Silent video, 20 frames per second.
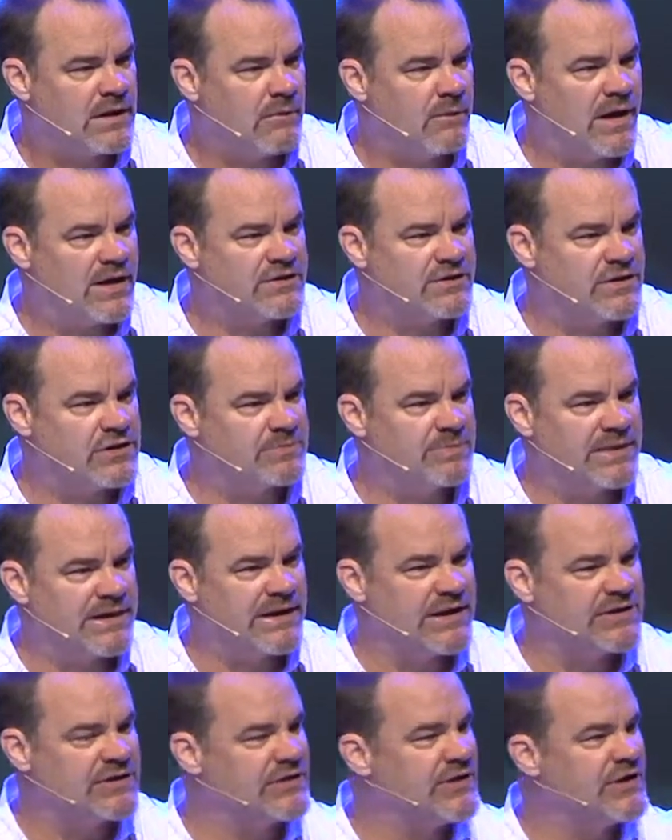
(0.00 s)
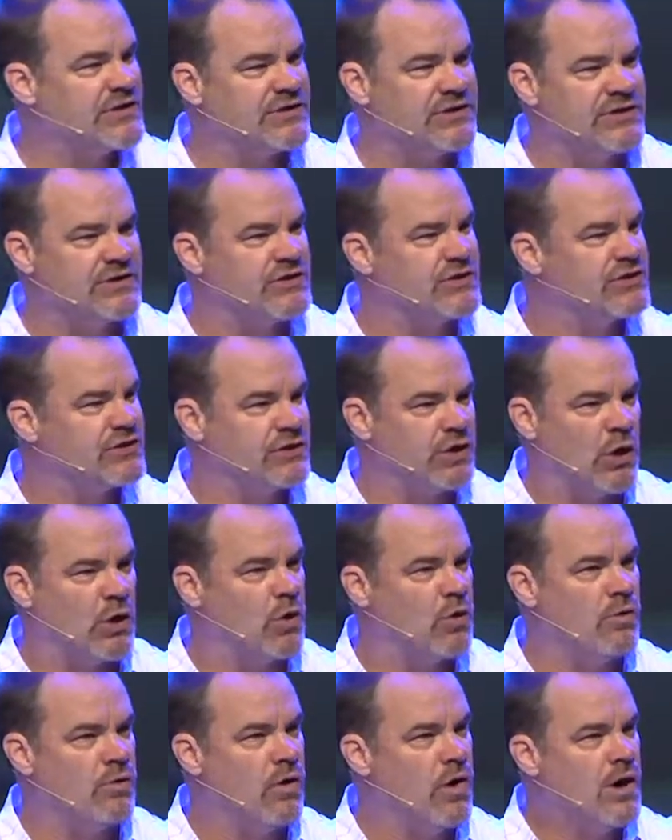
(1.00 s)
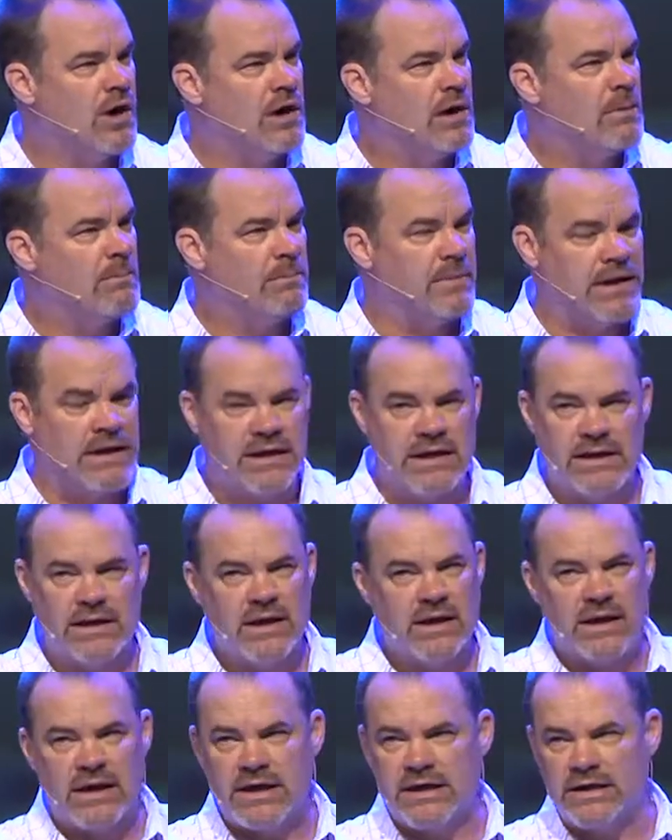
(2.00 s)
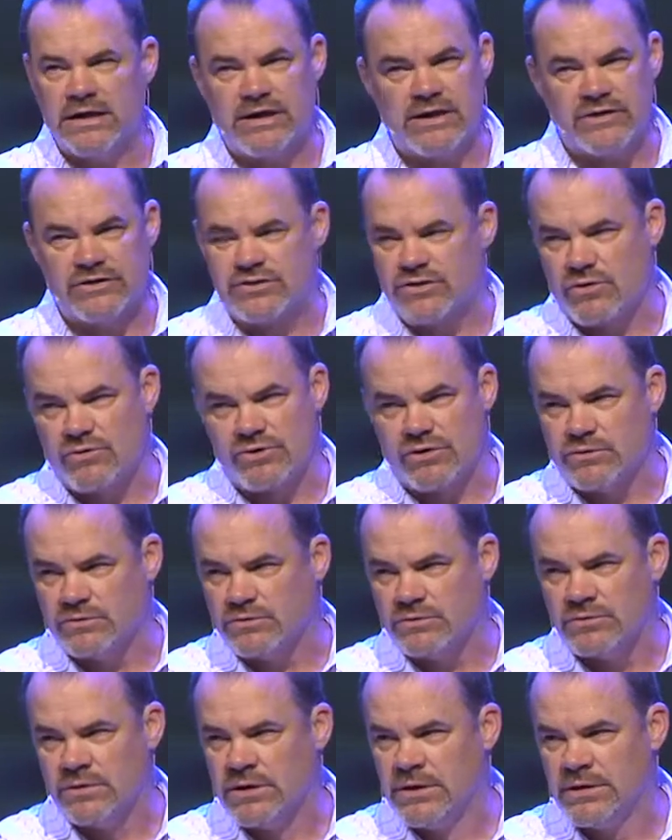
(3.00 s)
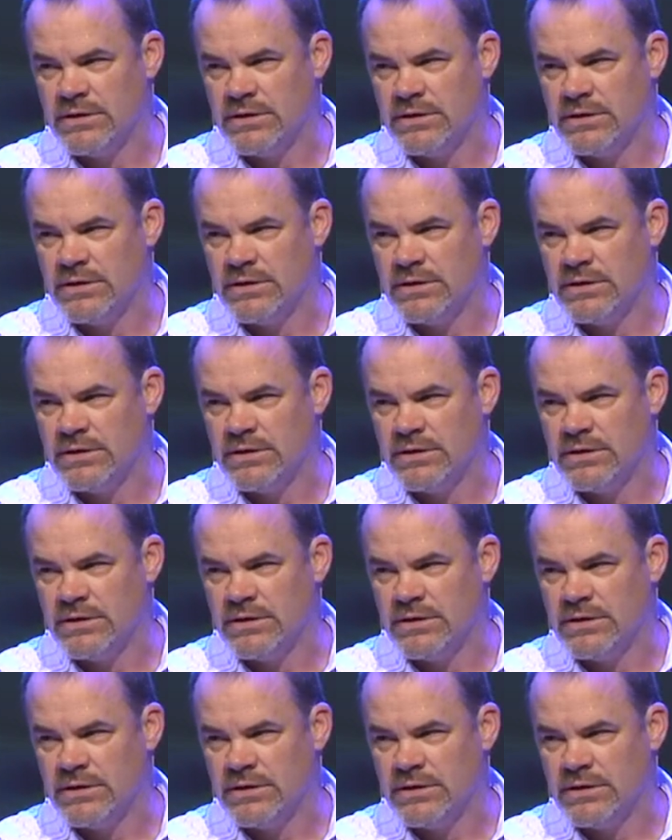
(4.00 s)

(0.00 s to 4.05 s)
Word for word: Now, watch this because this is so me and it is so you.